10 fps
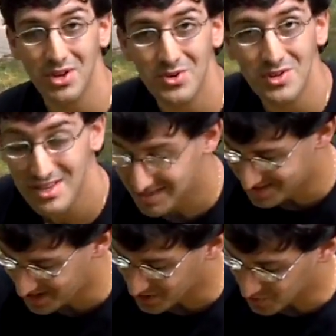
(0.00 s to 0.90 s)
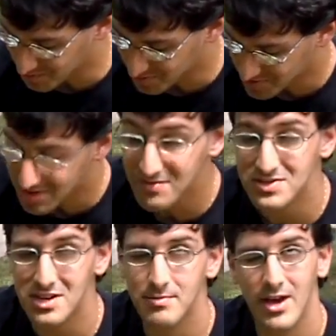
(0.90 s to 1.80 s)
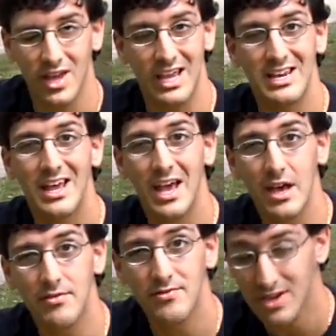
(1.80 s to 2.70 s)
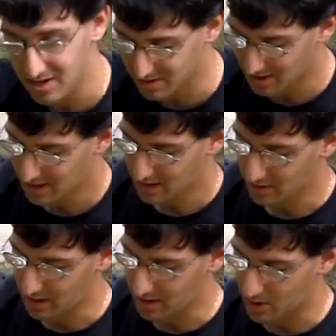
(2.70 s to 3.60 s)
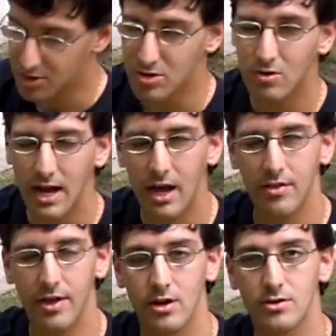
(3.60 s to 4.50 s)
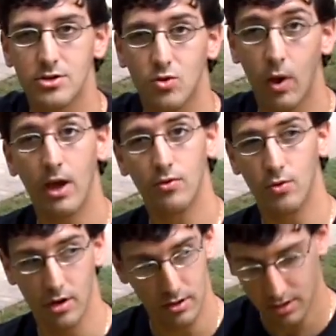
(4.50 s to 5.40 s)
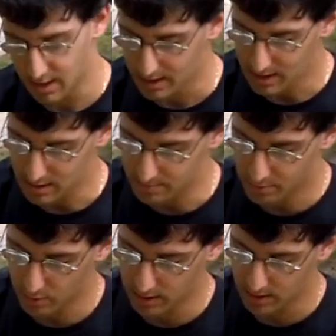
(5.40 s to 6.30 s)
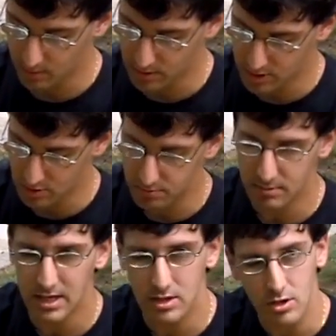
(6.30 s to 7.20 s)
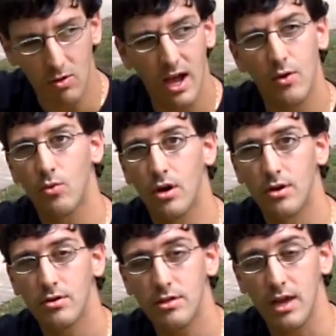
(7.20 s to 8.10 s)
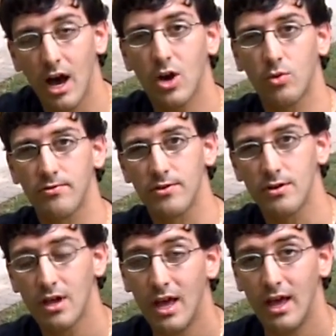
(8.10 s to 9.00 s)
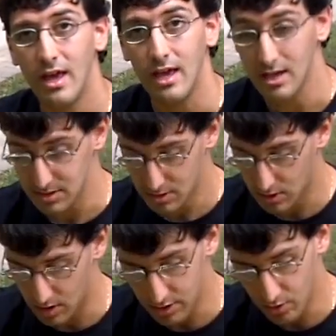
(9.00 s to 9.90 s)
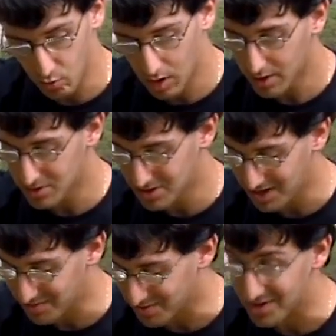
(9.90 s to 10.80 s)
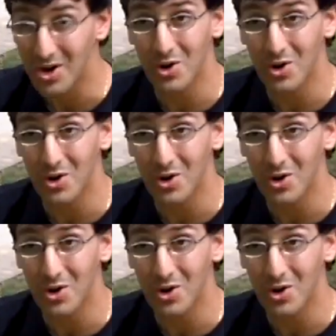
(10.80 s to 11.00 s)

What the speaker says: underneath the Tanglewood Preserve is at about 8.5 feet. Right? Underground there's groundwater, and the point at which you meet the groundwater, the aquifer, is called the water table, and our